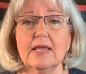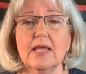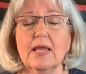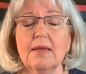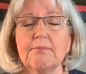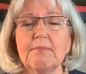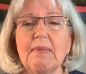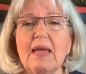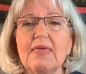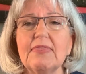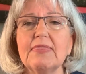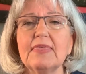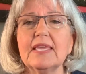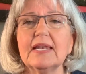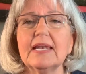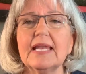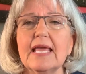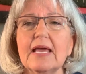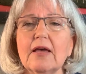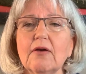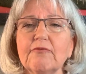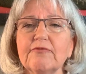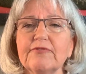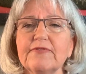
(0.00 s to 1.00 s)
may then
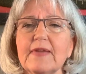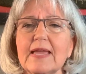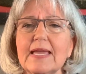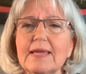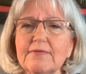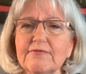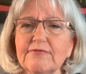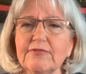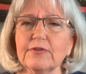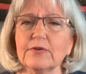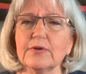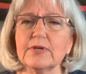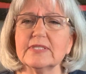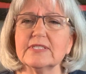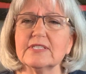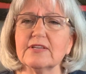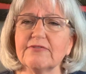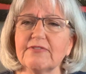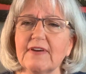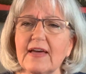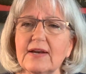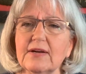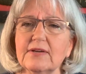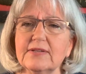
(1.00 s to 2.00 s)
help influence the
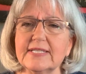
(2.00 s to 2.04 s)
finer